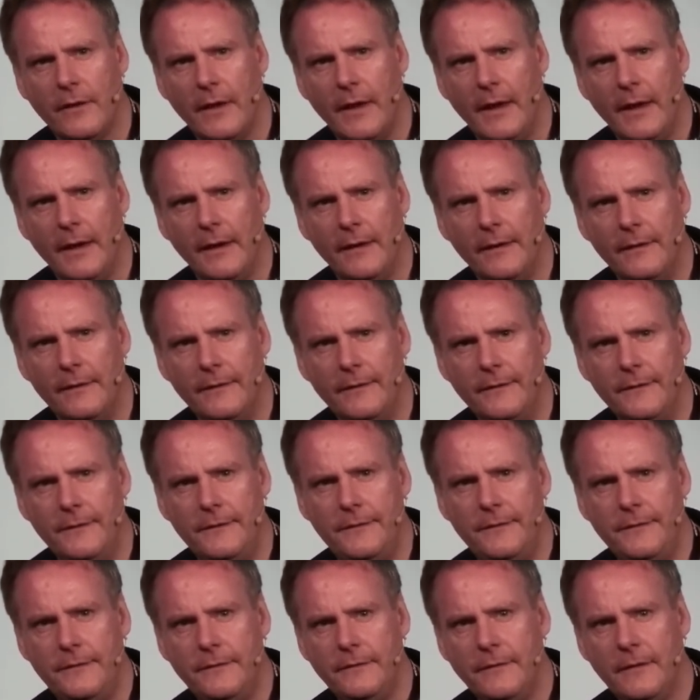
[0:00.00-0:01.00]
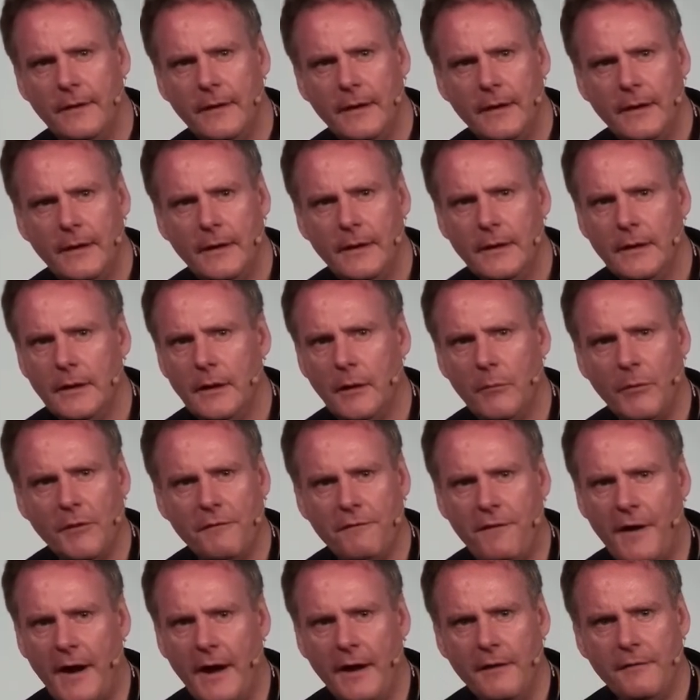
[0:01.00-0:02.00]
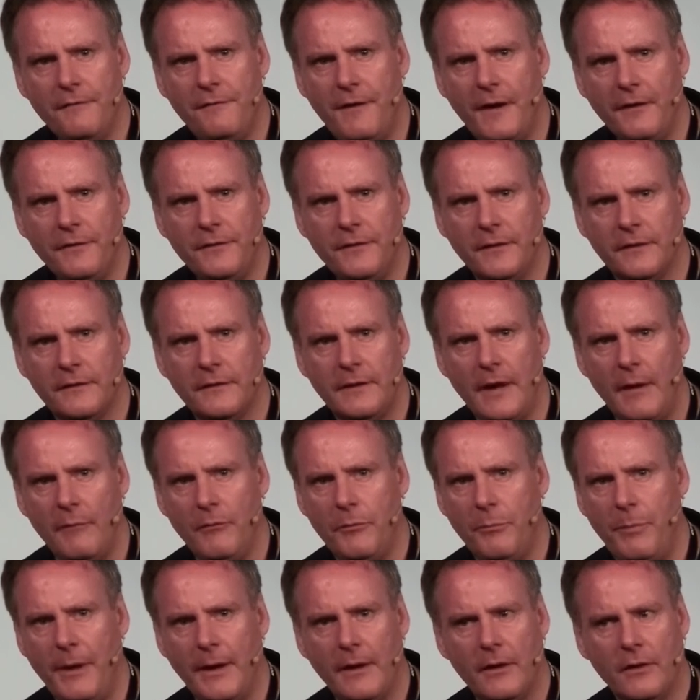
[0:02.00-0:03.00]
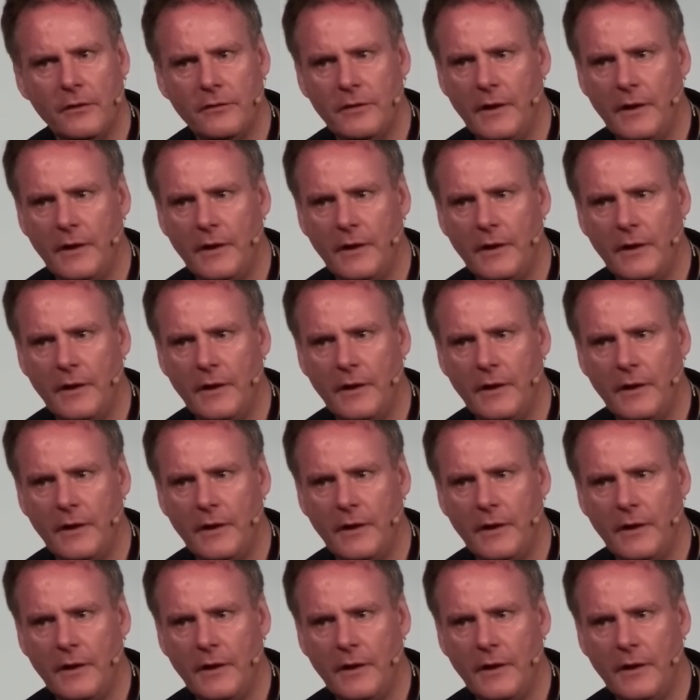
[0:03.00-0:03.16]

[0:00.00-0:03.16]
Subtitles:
is about 5-6 times bigger.